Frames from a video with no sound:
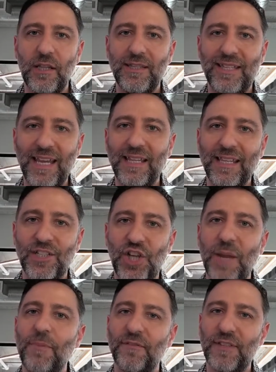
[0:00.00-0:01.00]
The
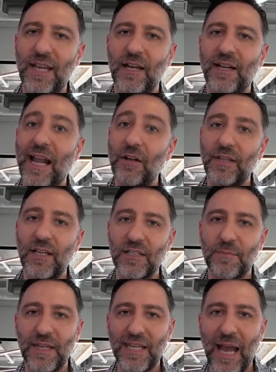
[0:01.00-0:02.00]
shape of data and how data is
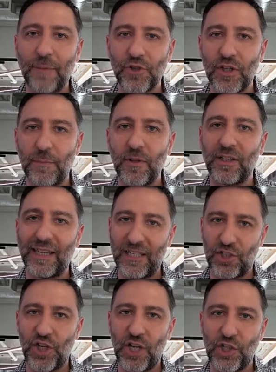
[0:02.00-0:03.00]
being captured in the building
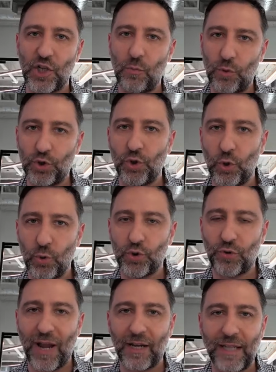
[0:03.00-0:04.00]
is changing, and we shouldn't lose
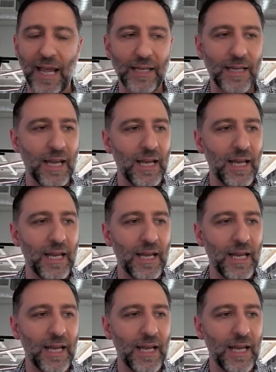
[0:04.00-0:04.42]
track of that.